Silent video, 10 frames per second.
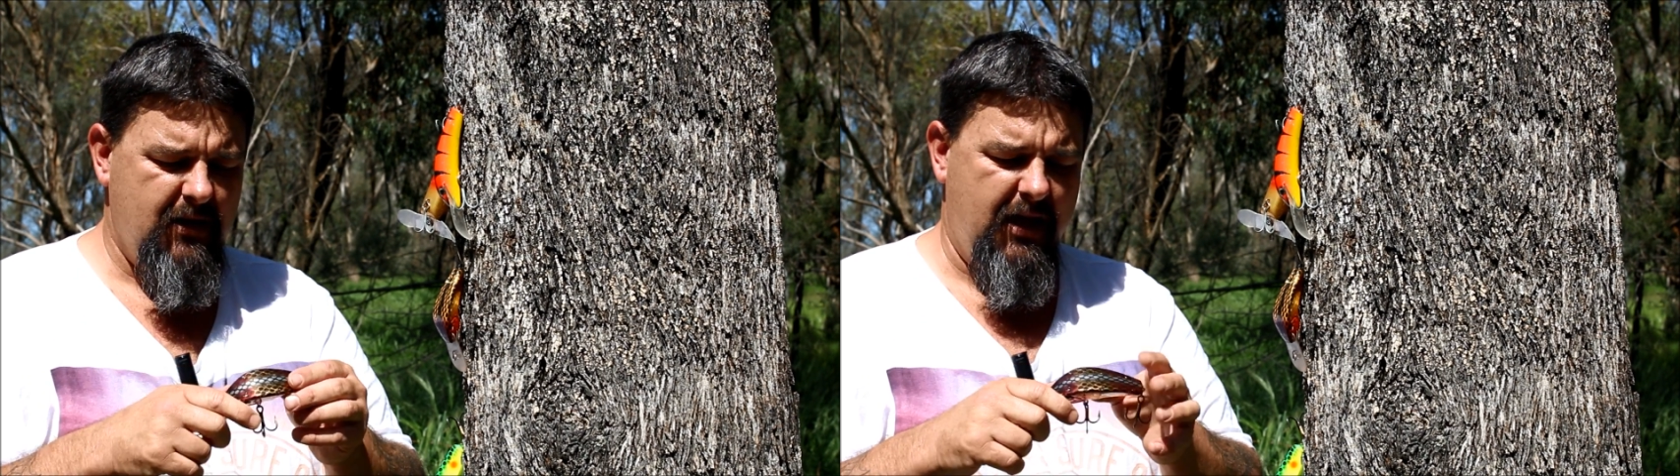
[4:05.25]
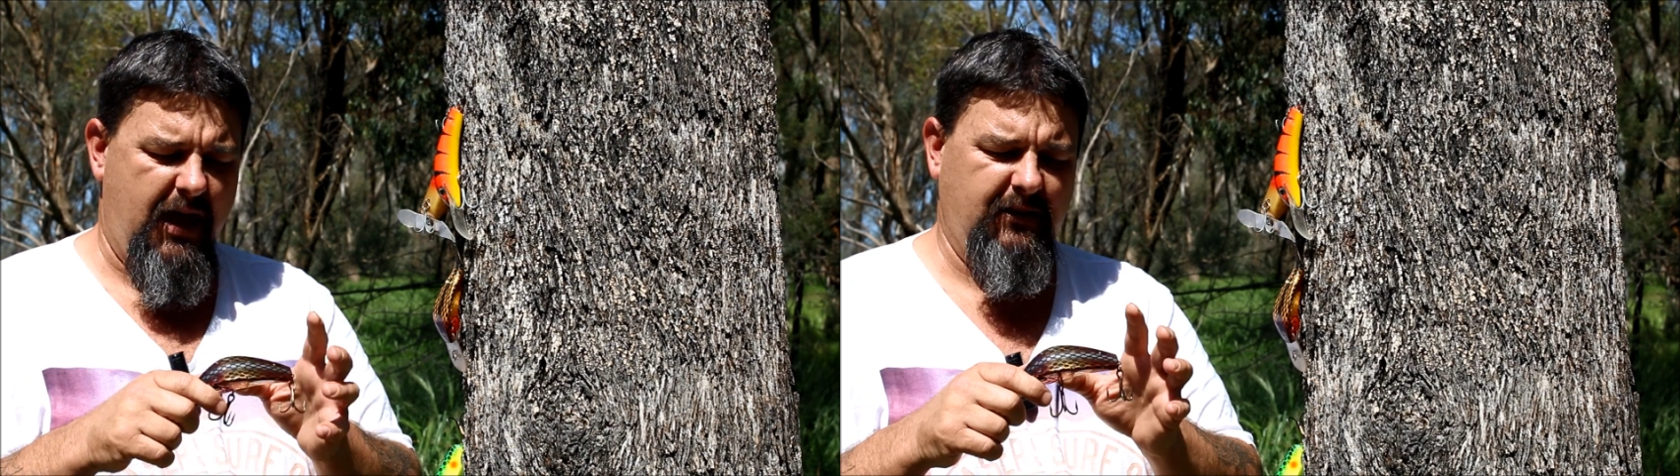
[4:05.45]

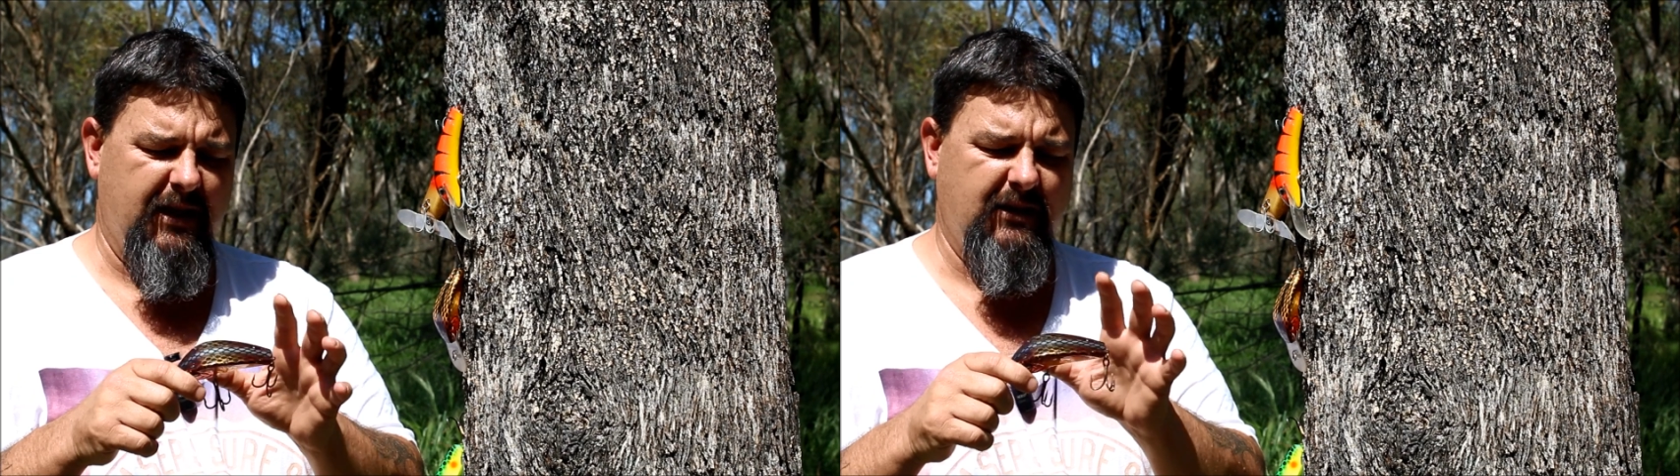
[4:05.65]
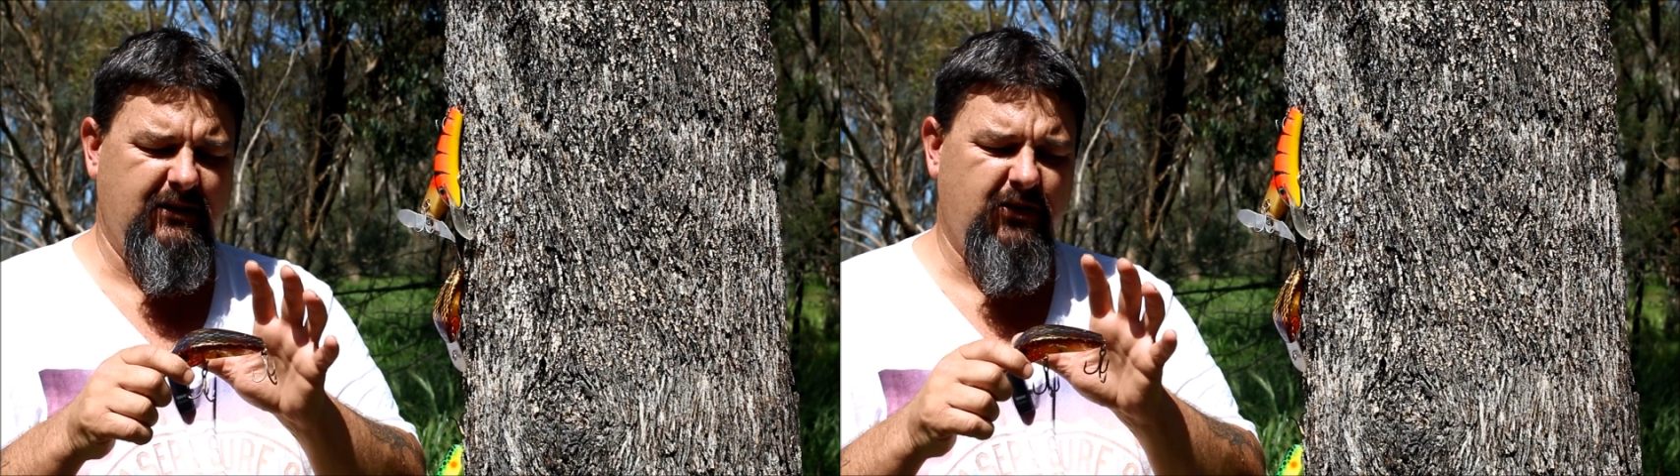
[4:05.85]

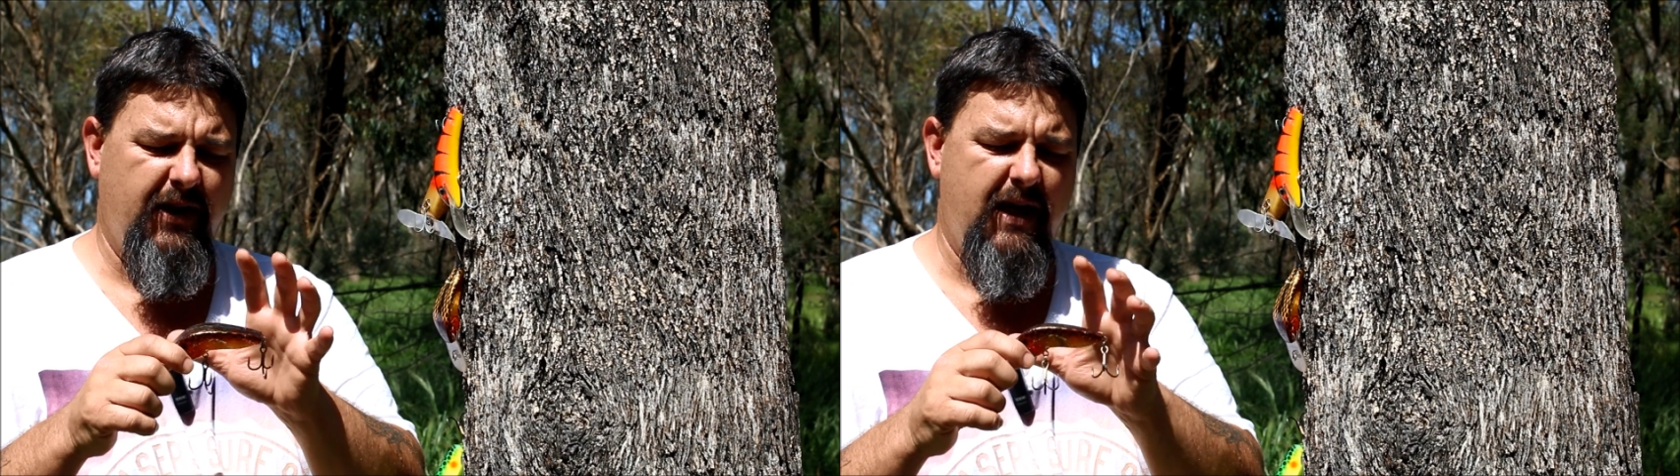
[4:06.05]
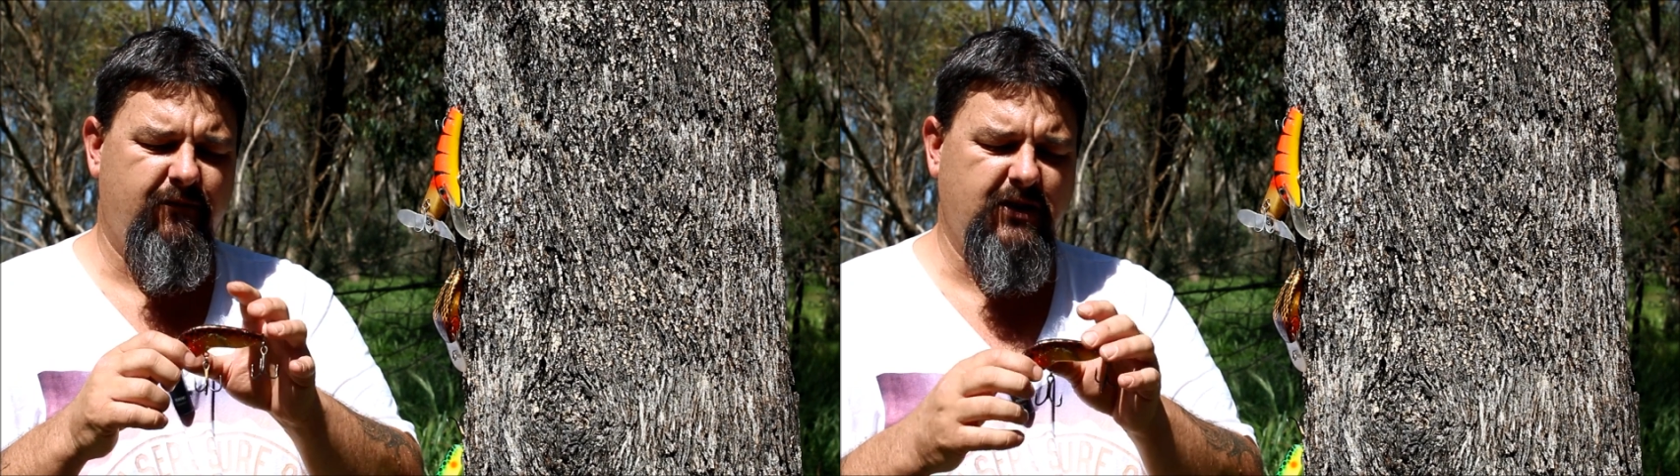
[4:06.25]
and
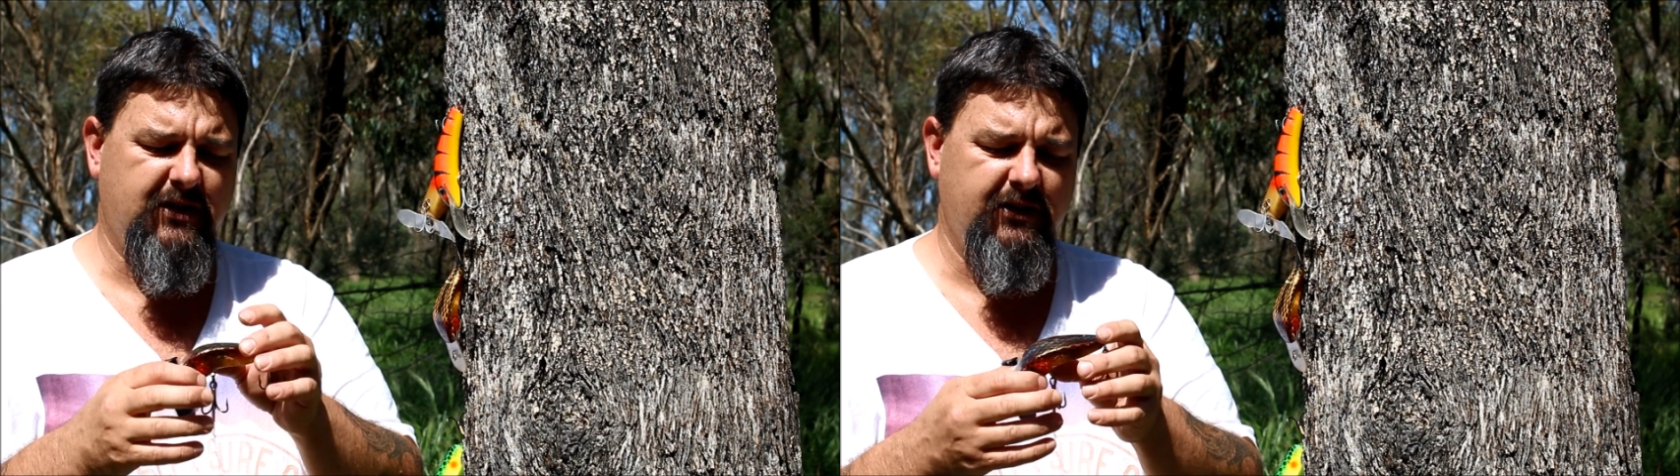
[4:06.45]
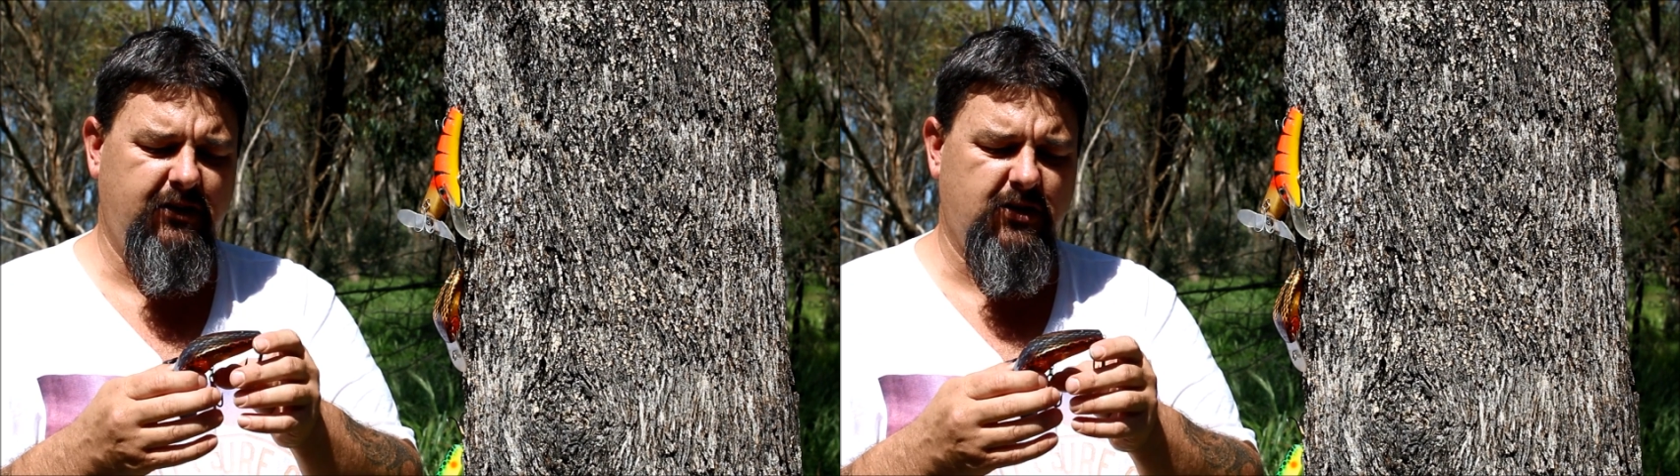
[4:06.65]
sort of
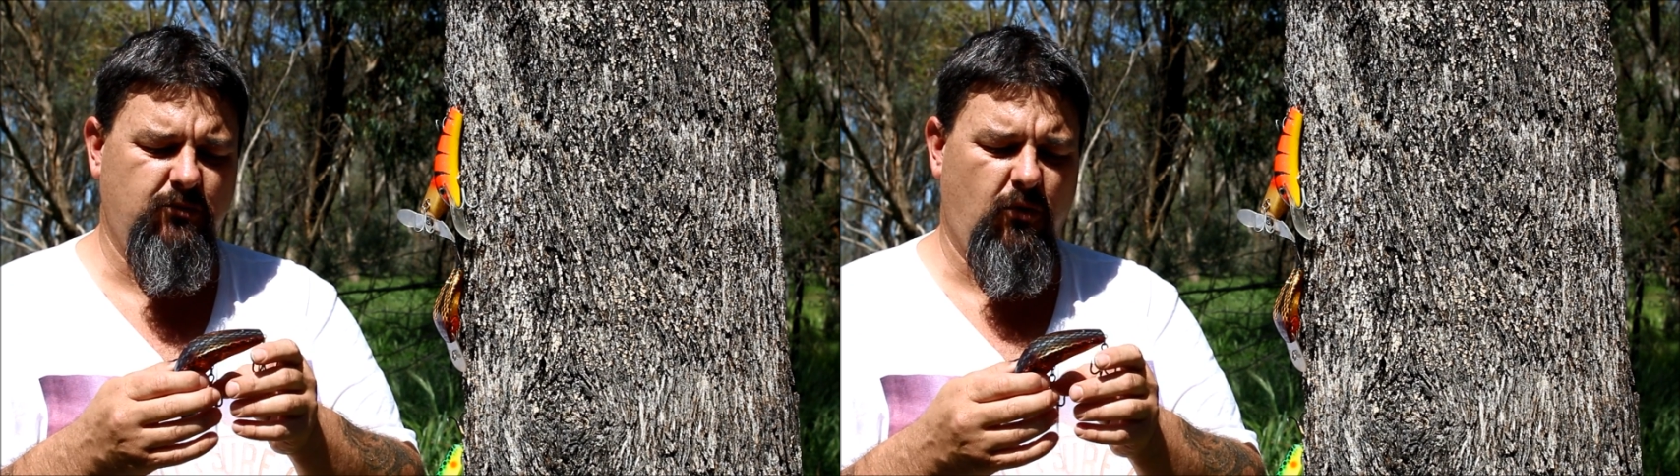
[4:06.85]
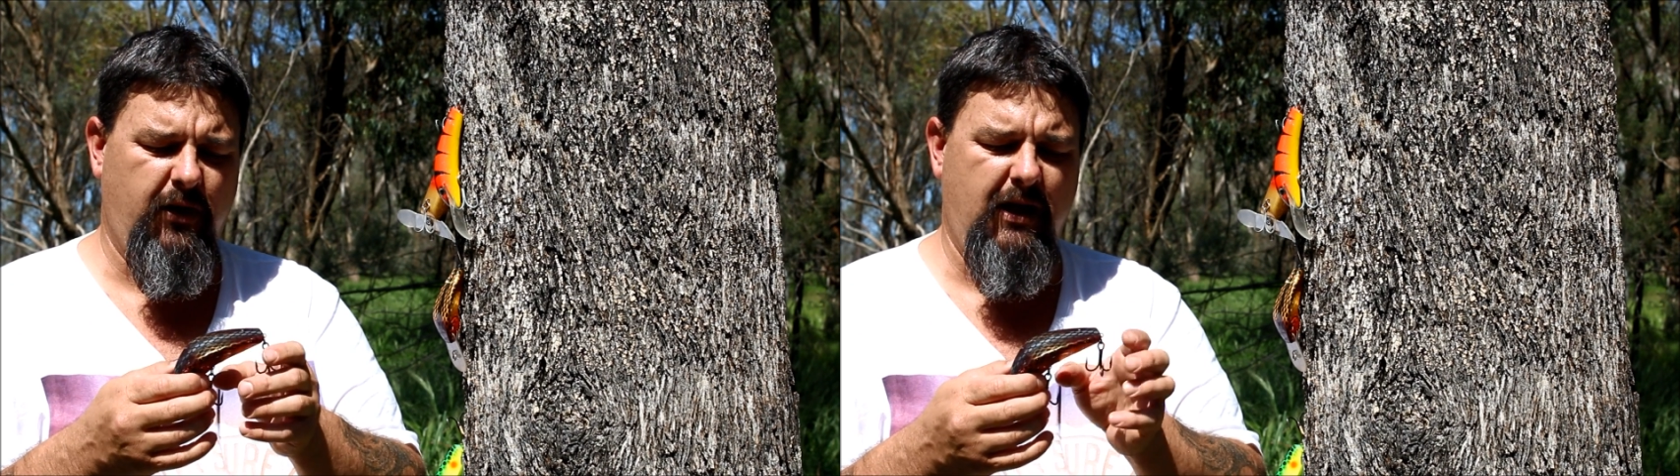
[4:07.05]
average
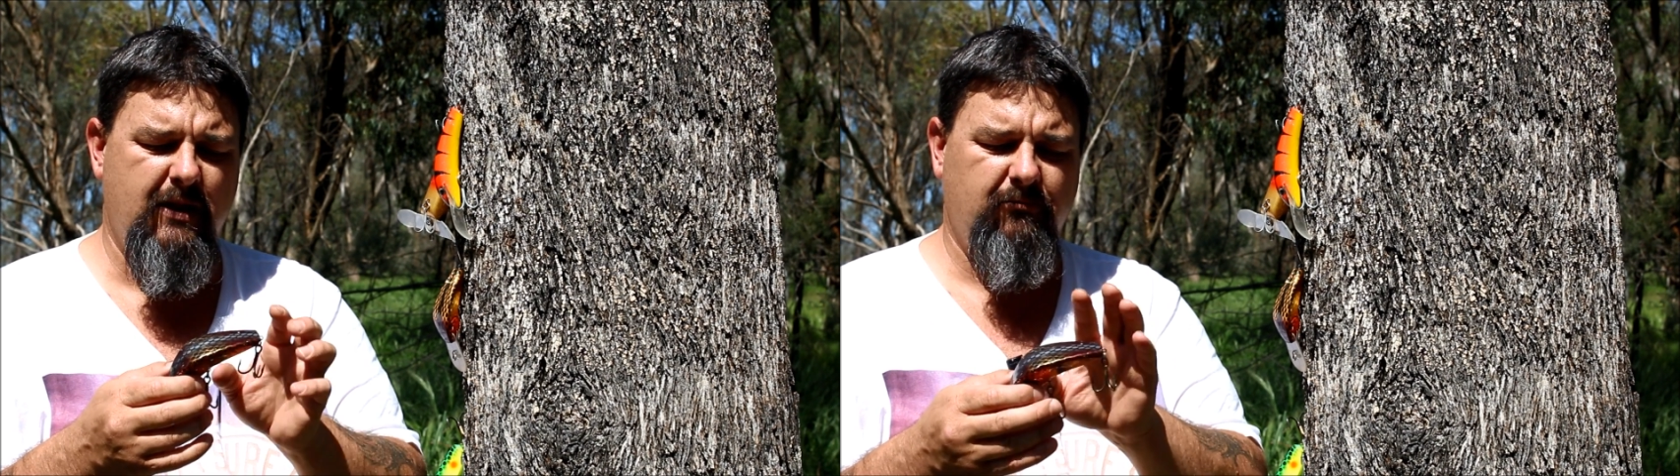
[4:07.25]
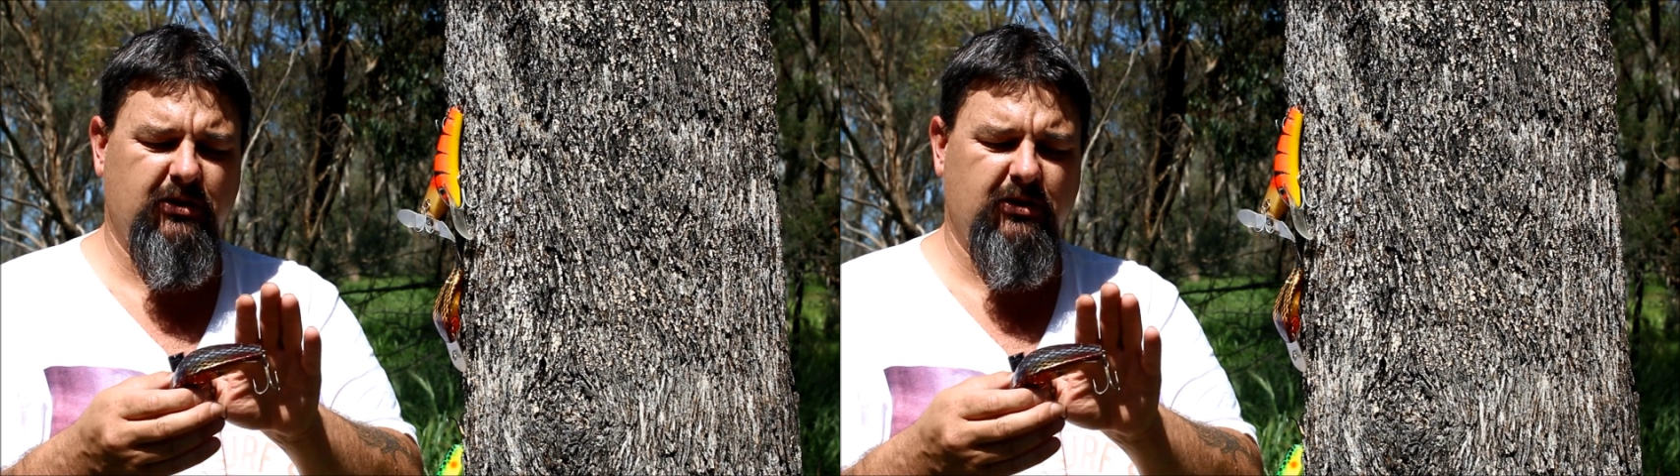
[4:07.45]
condition water,